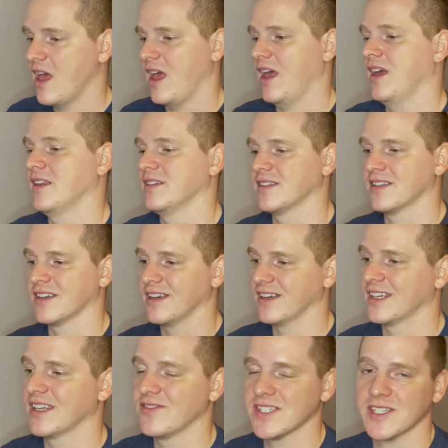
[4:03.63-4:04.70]
and
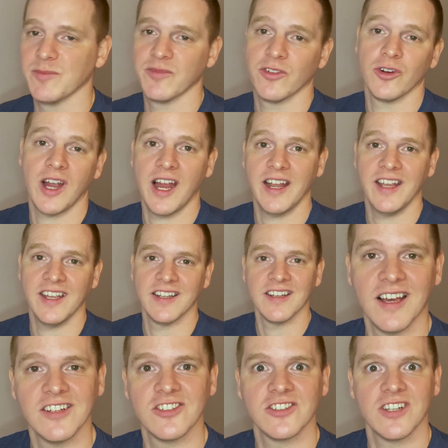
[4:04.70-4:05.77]
give it some variety and
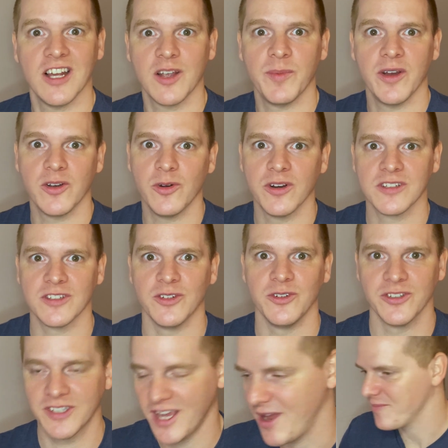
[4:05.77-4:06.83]
not just talk about corks the
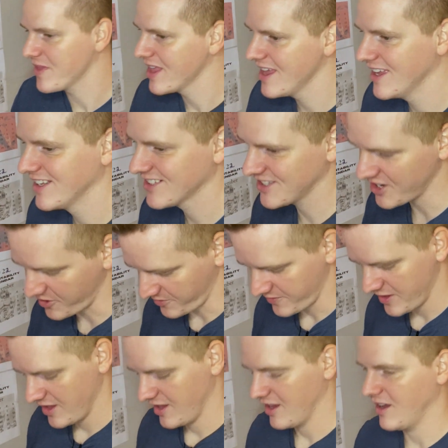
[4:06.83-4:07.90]
whole time. So,
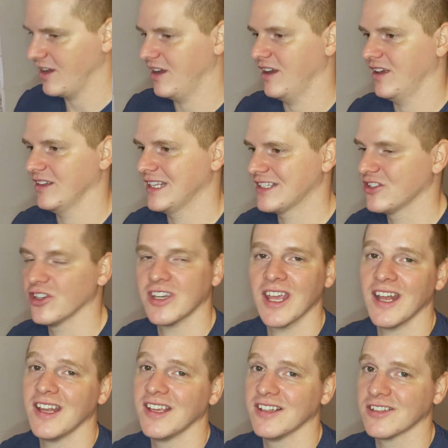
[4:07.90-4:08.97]
let's look
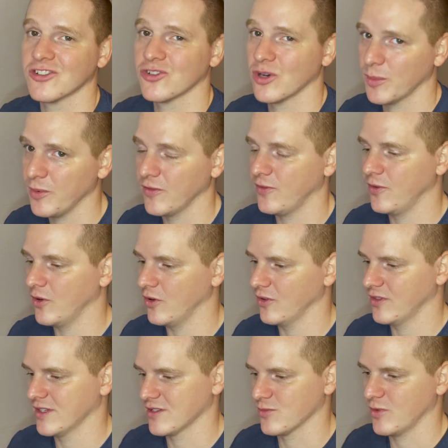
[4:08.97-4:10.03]
at his triple full.
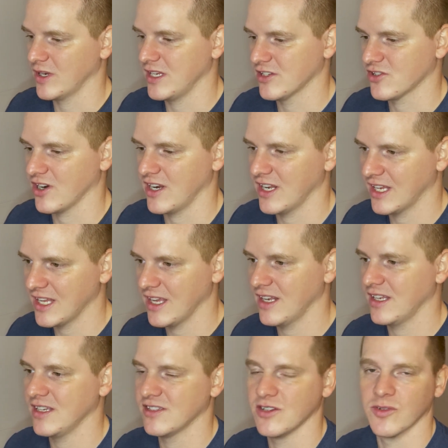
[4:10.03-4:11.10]
This is what he's trying to
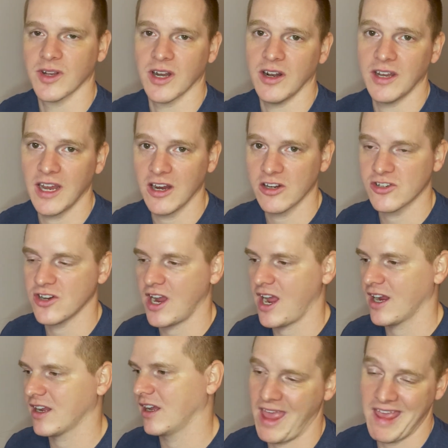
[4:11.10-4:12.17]
get. He's doing it on air
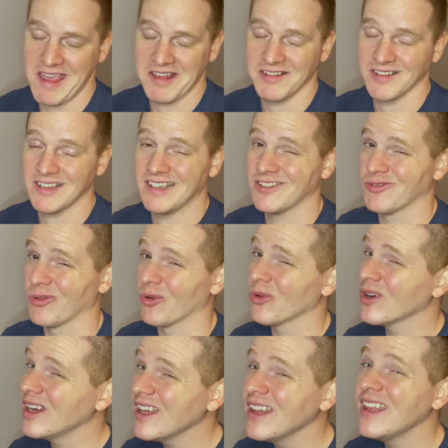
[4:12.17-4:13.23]
track, and he's
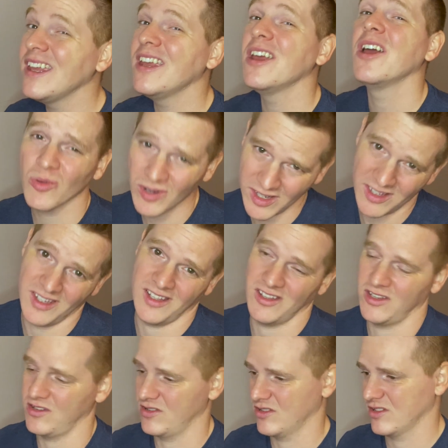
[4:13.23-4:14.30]
really, really
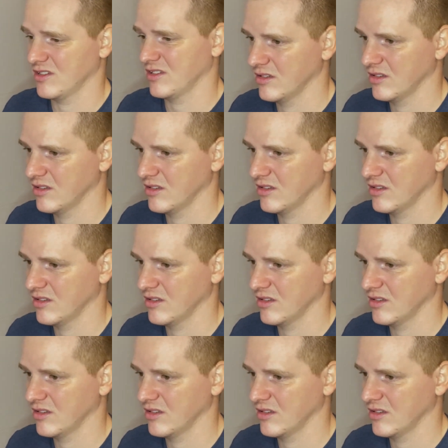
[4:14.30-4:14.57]
close.